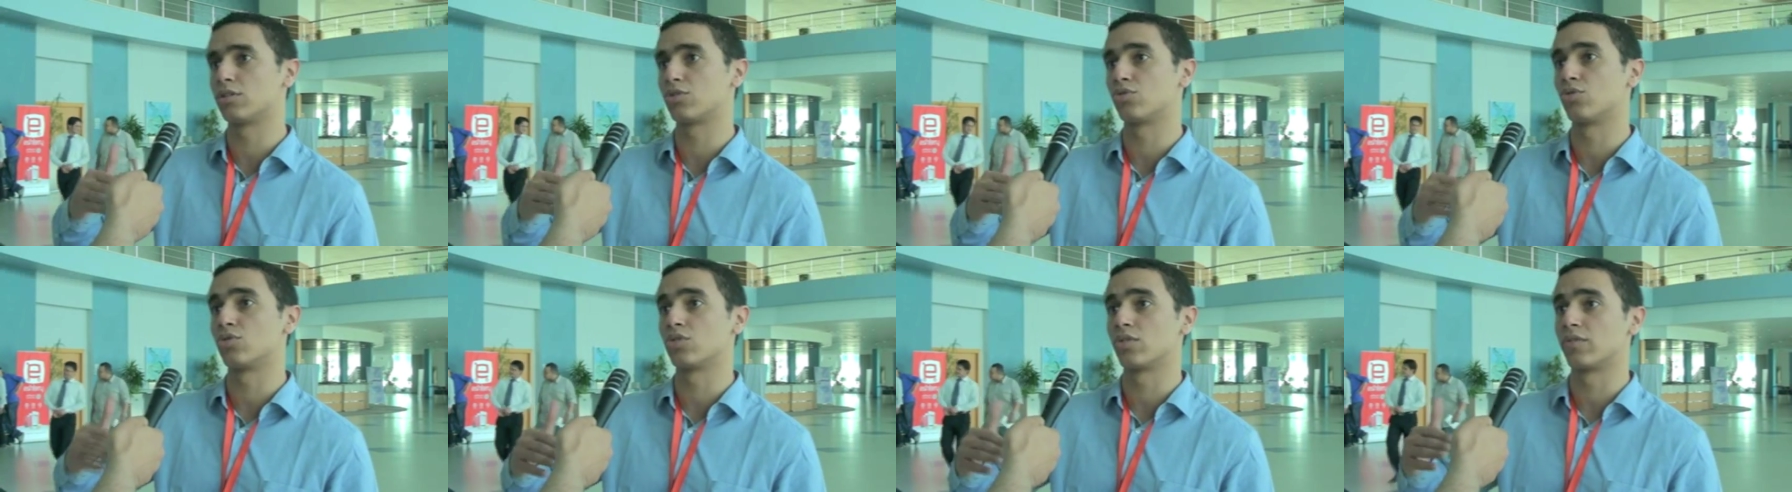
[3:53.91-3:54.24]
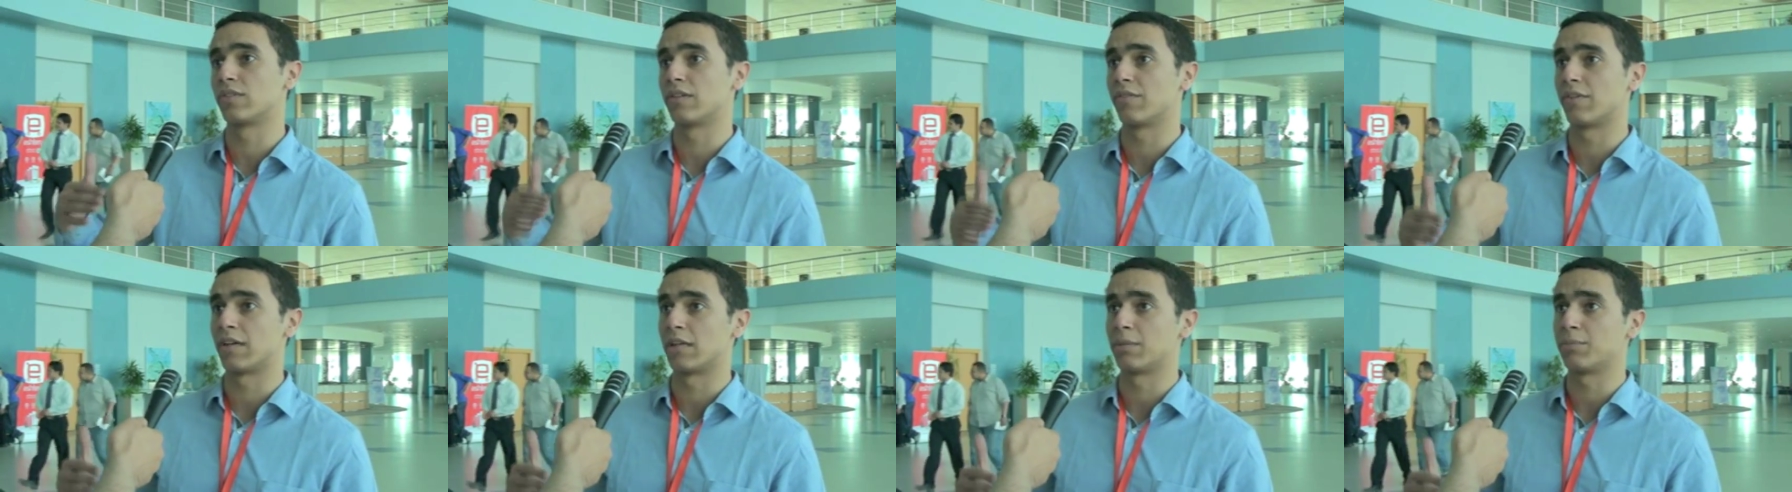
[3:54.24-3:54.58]
sort
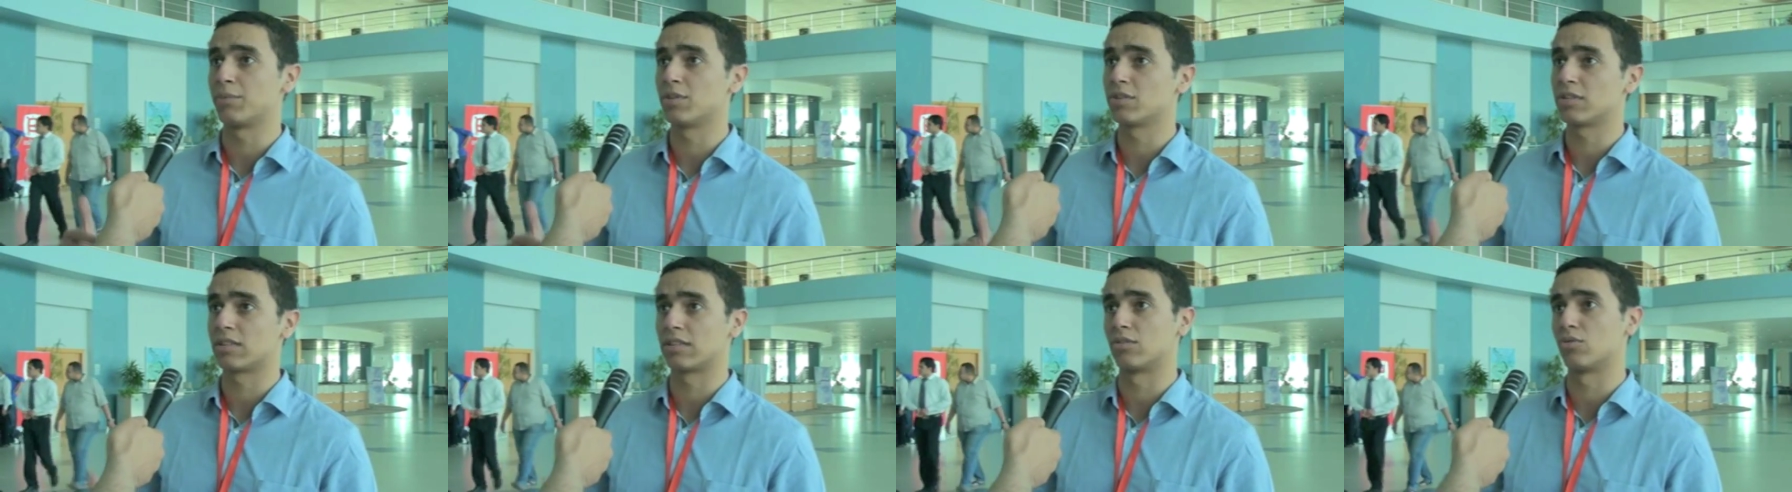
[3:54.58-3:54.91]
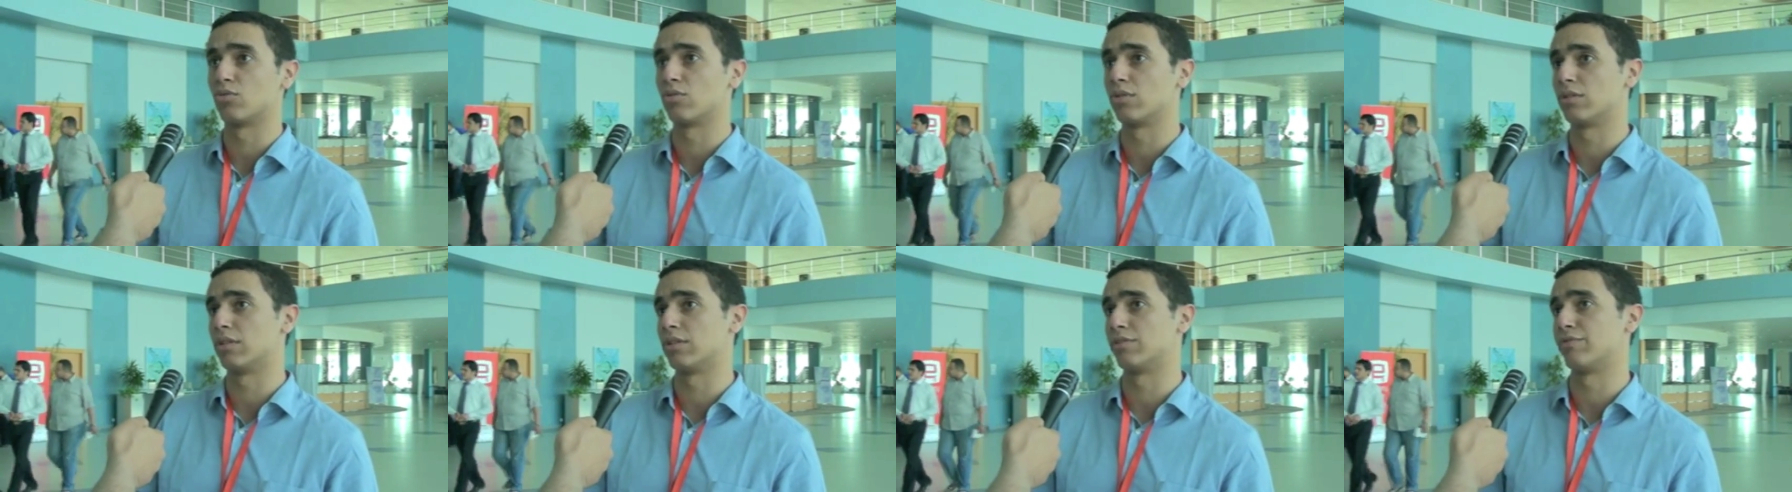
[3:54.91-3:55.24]
of developers and
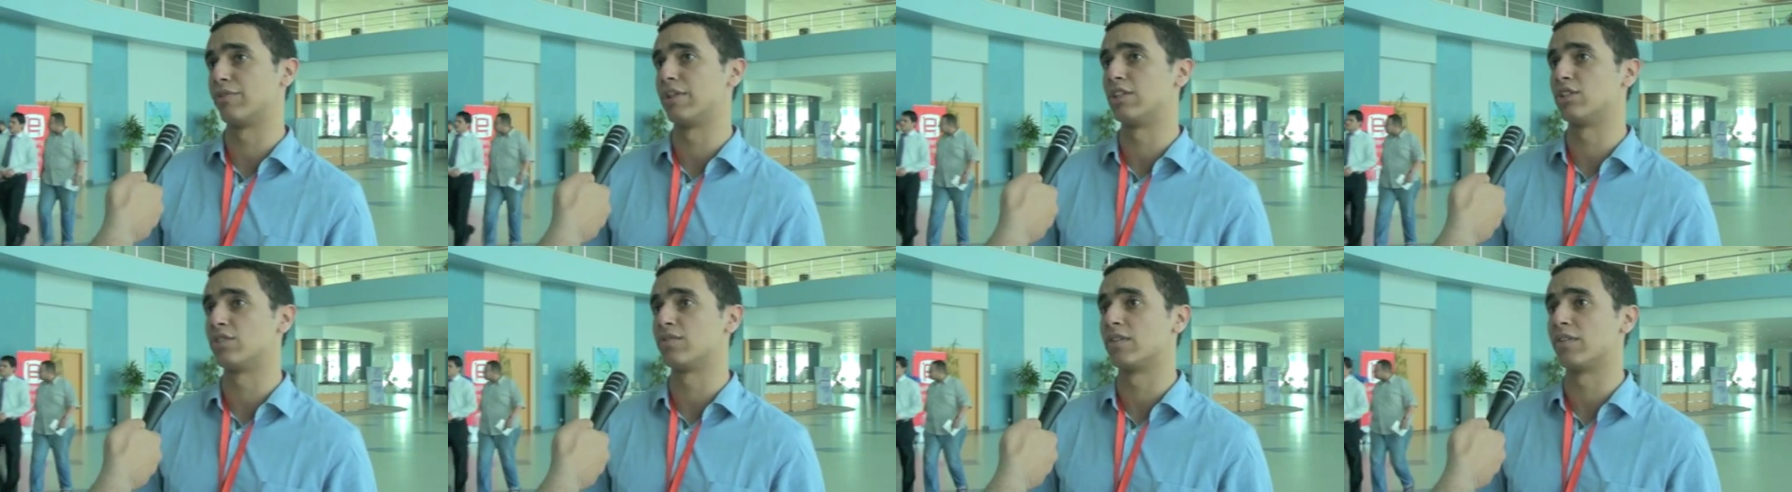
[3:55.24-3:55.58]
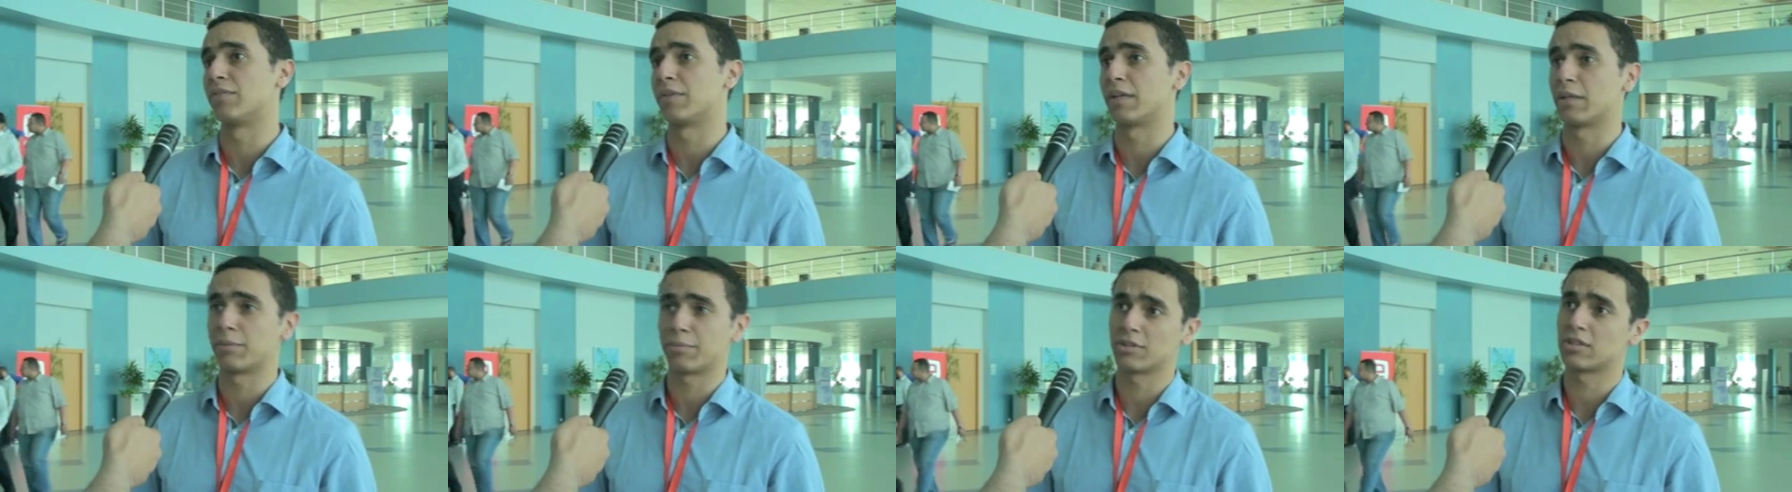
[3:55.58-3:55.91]
all the range of
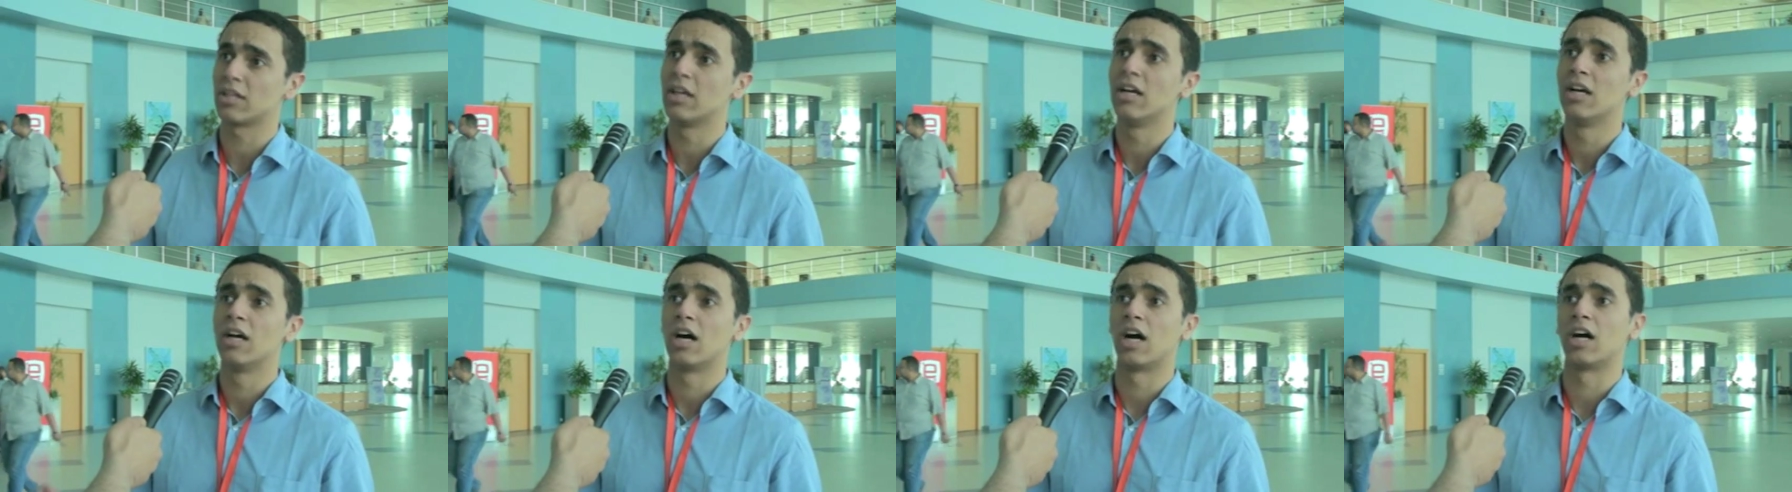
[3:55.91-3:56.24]
developers.